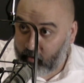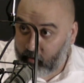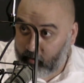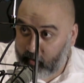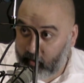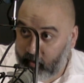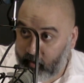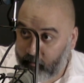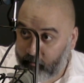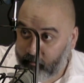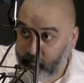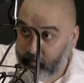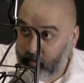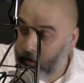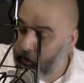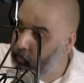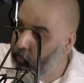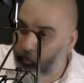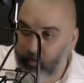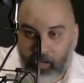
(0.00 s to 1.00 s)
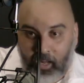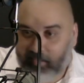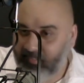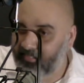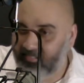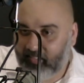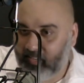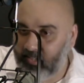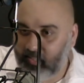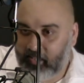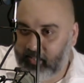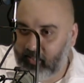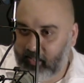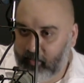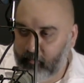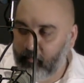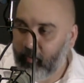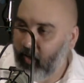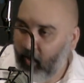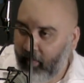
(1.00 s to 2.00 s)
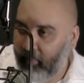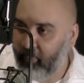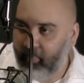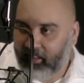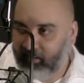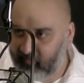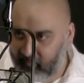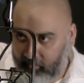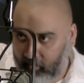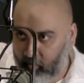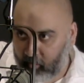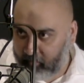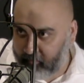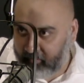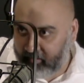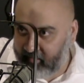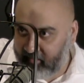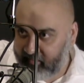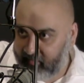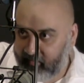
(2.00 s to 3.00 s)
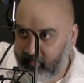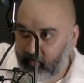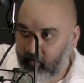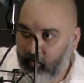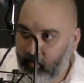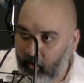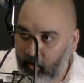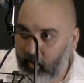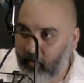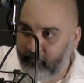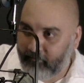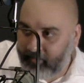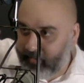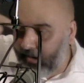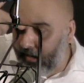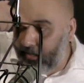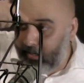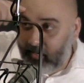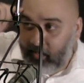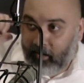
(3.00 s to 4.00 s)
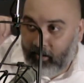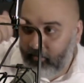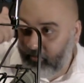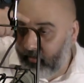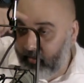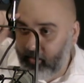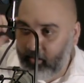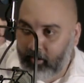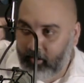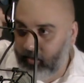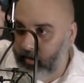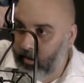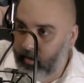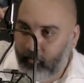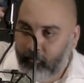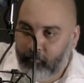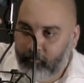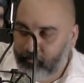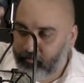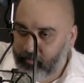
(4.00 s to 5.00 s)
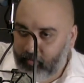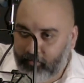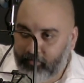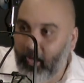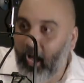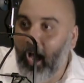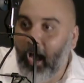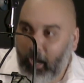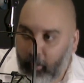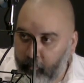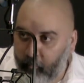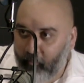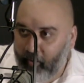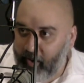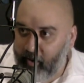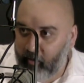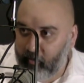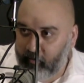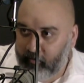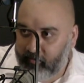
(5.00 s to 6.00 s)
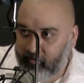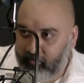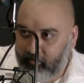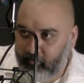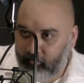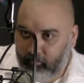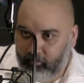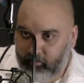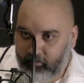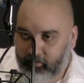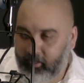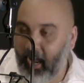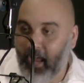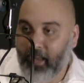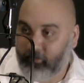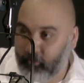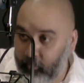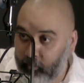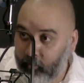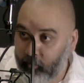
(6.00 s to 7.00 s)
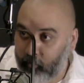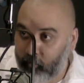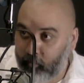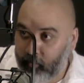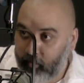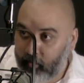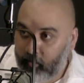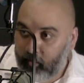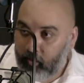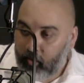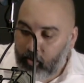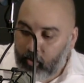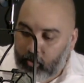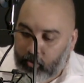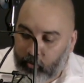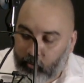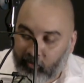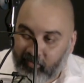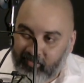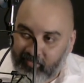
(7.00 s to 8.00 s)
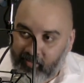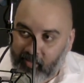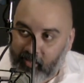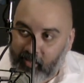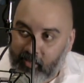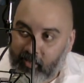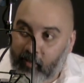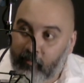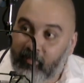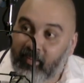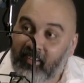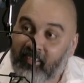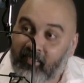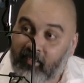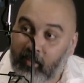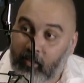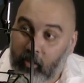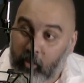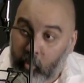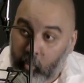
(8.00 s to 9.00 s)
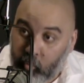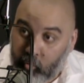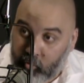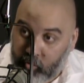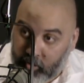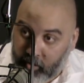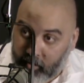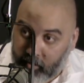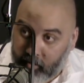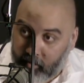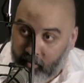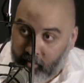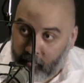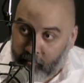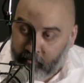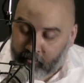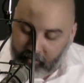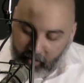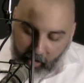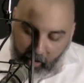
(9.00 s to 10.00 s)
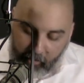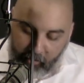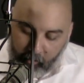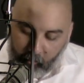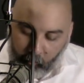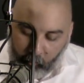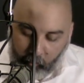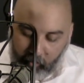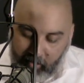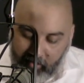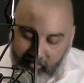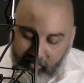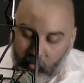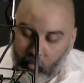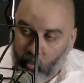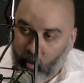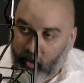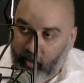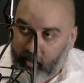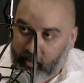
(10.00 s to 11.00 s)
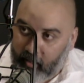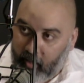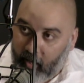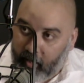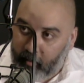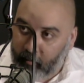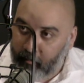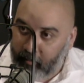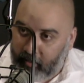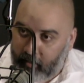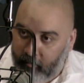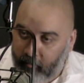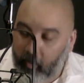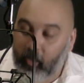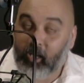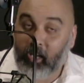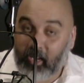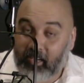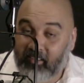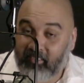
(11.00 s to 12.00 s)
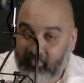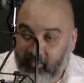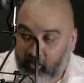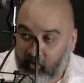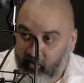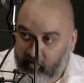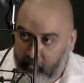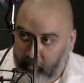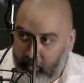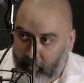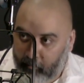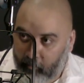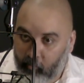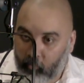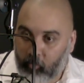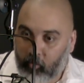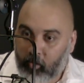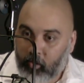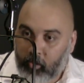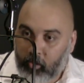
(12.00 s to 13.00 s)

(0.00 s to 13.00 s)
Okay, you're not selling them the service of getting the eyebrows tattooed. You're selling them the solution. And the reason why a lot of salespeople